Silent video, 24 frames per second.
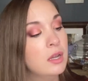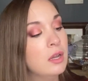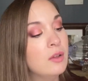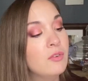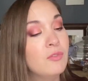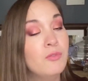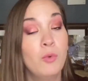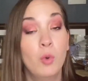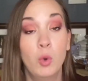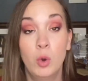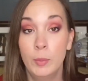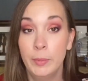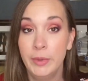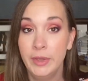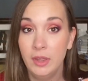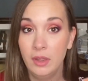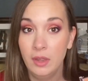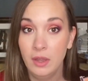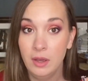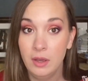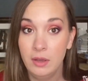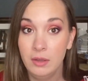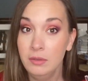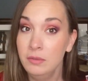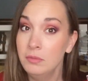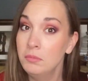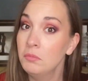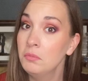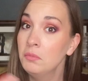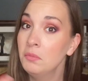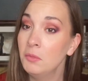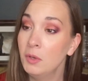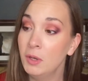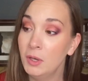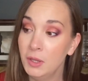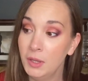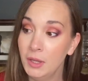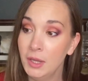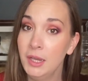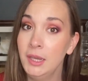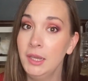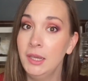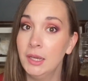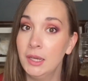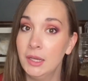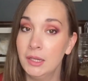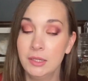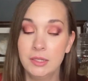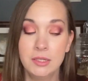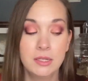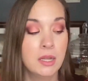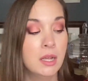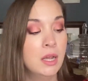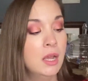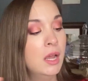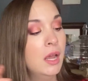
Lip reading: Formula, I like it.